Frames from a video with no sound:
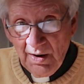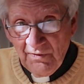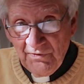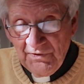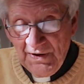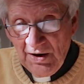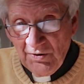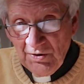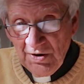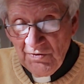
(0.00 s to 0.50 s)

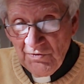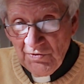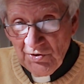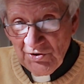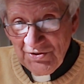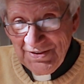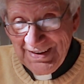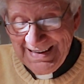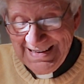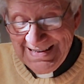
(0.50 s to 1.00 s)
found in
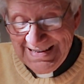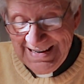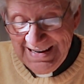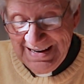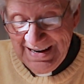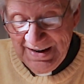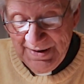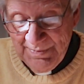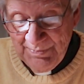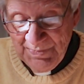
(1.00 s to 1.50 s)
verse
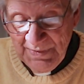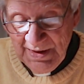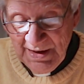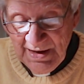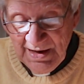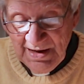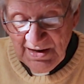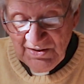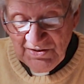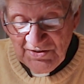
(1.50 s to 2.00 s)
18,
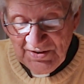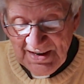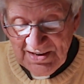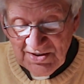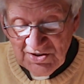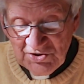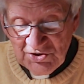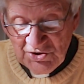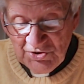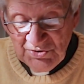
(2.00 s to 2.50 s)

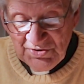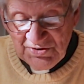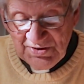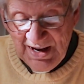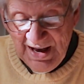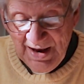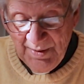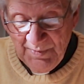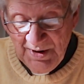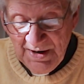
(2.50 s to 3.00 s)
says to
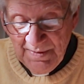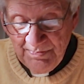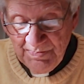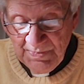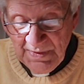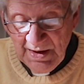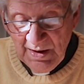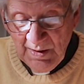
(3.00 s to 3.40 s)
Simon,